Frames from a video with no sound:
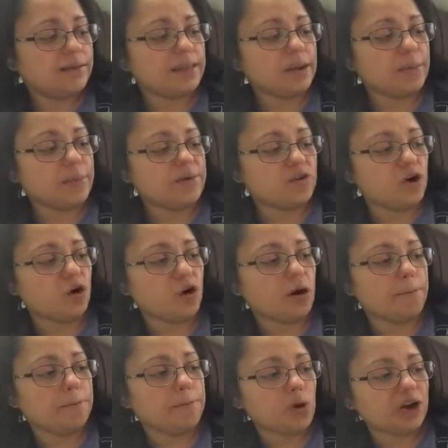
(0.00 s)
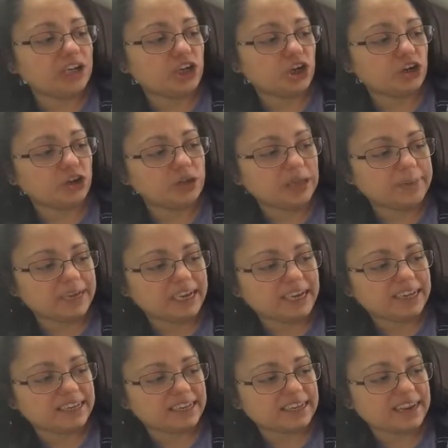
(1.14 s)
Then we've got my journey
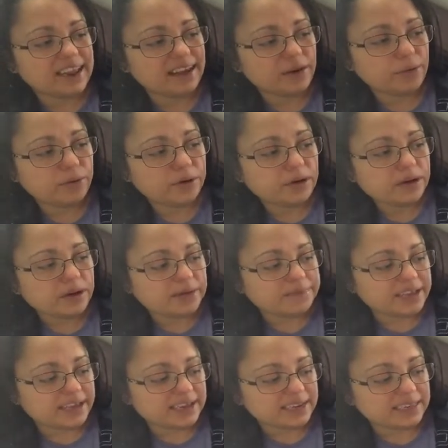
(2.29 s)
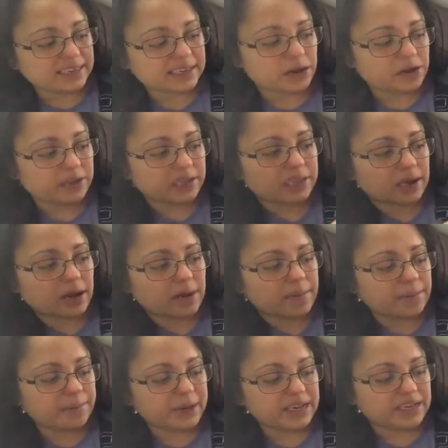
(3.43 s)
begins now. There's
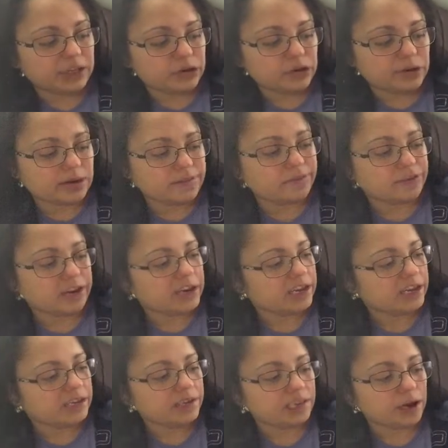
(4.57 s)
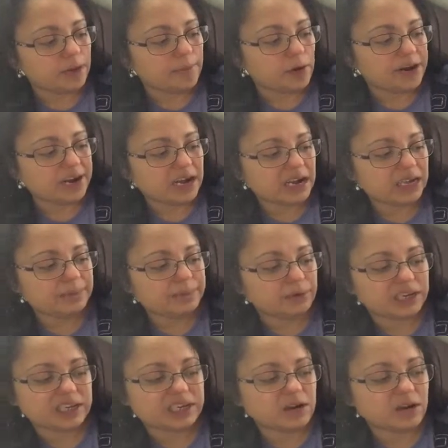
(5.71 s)
some bits that you can fill in, so my name, my
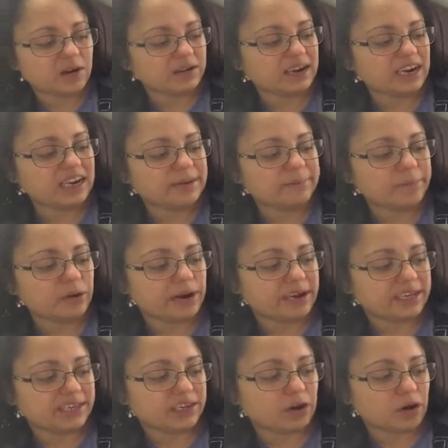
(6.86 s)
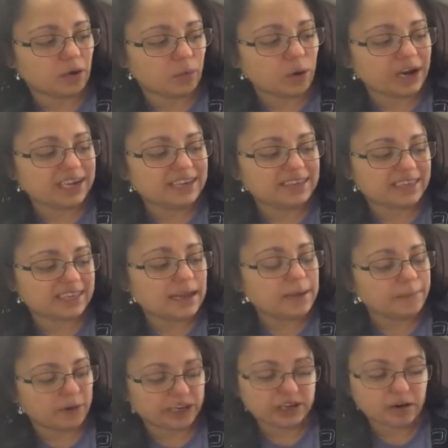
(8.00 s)
start date, my start weight,
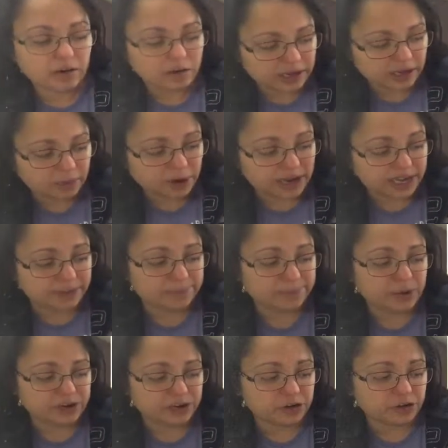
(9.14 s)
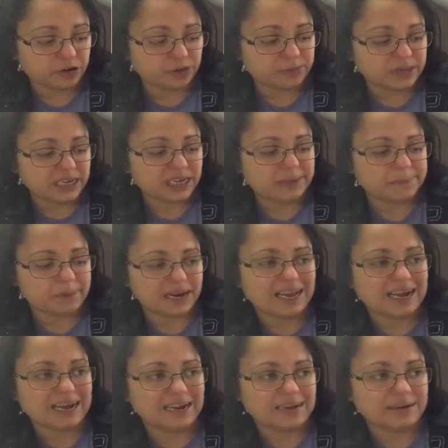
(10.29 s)
my target weight, my new me
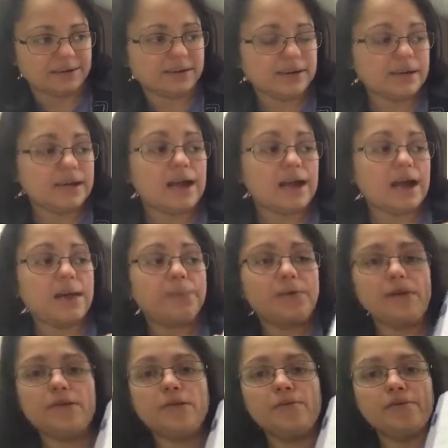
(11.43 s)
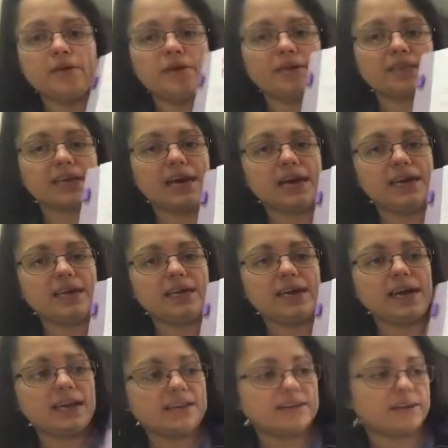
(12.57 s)
plan. And then you've got a
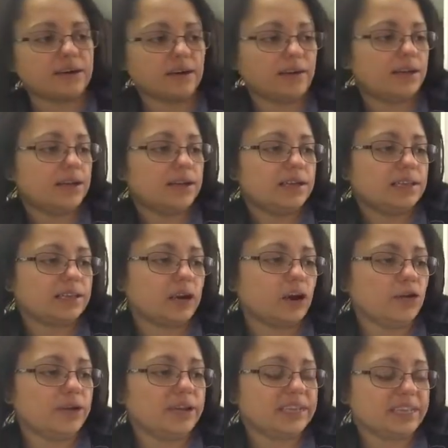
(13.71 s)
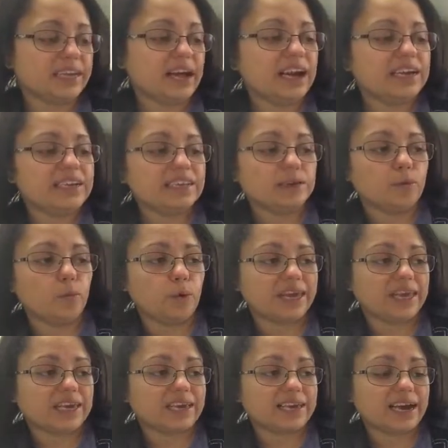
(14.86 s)
calendar. So it's an
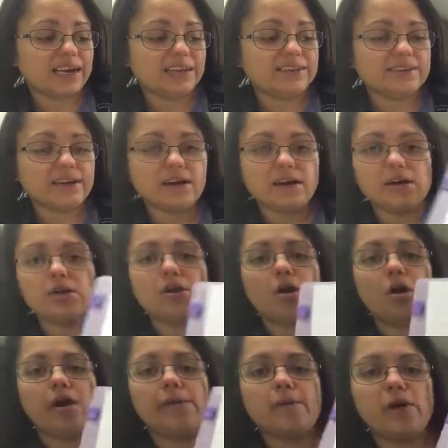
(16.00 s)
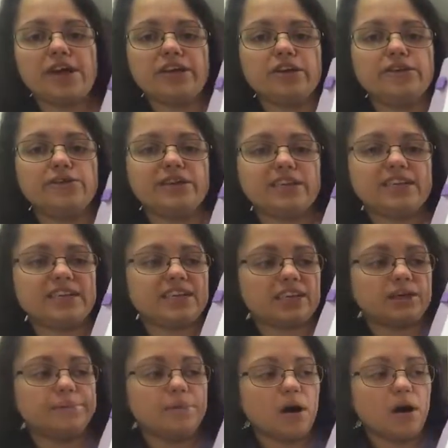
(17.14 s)
8-week calendar. I might use this to
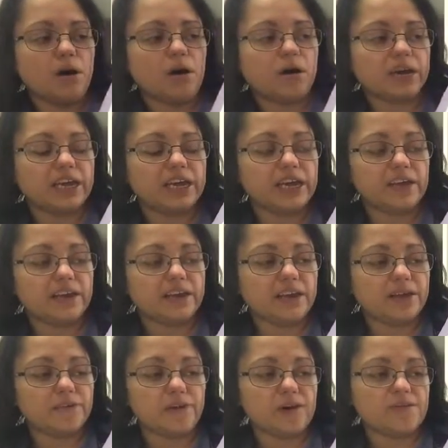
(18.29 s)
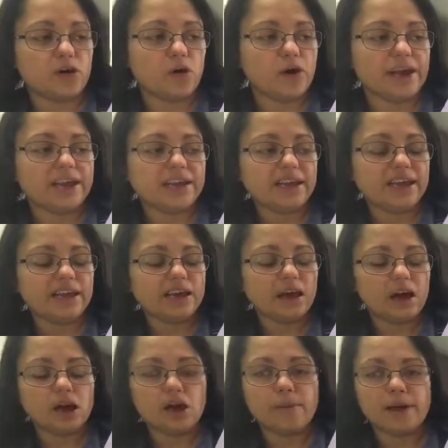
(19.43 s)
mark in if I've got any
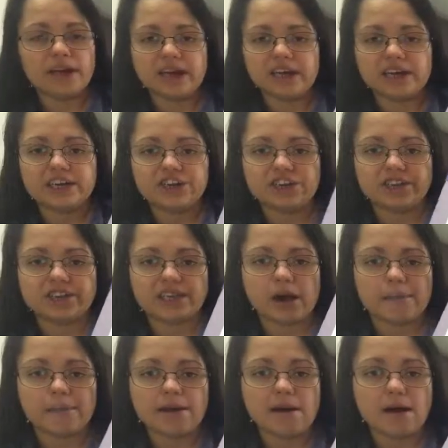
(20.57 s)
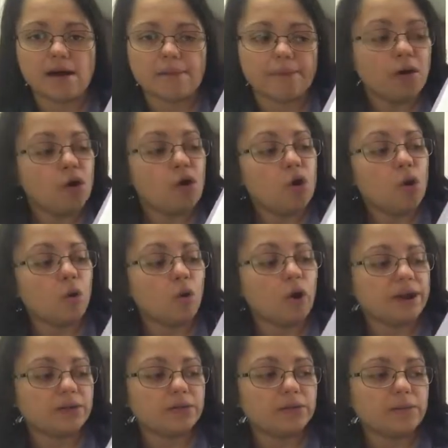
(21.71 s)
occasions coming up, or
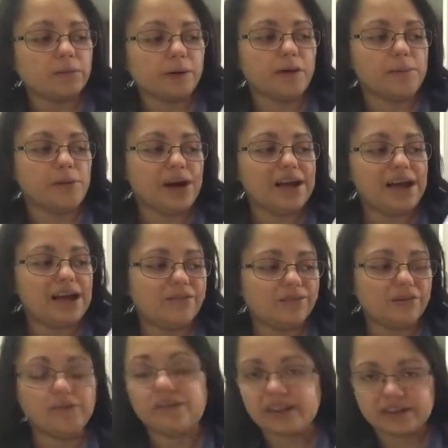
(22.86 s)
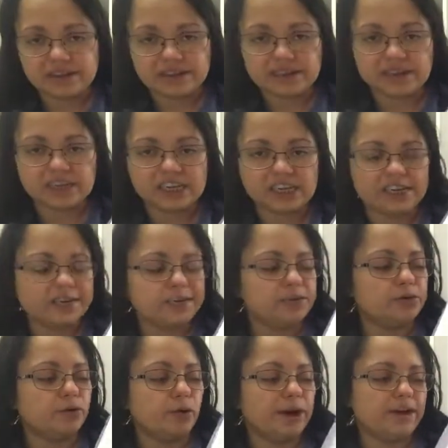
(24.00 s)
anything where I might have to flex this in,
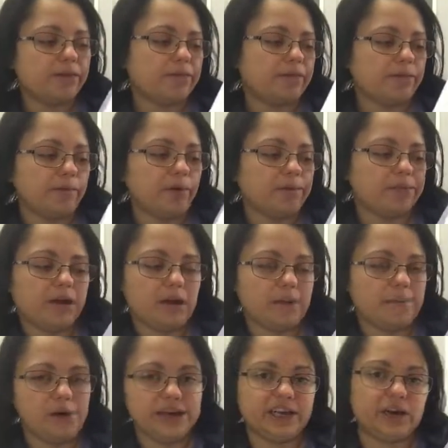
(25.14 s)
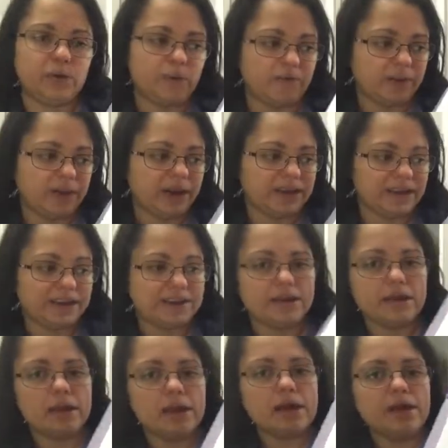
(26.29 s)
or anything where I think I might go off plan.
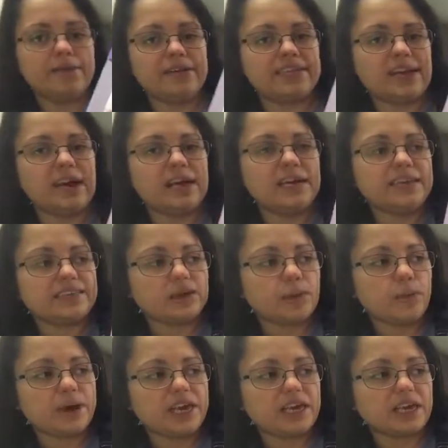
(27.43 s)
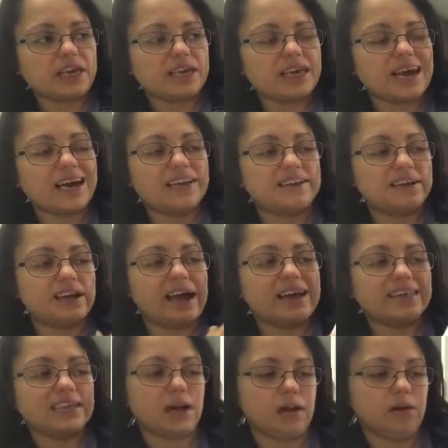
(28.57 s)
It's an 8-week calendar
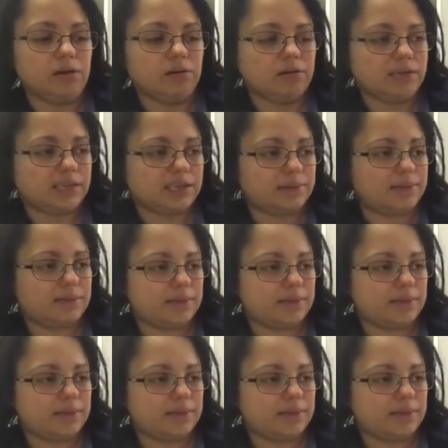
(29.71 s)
at a glance.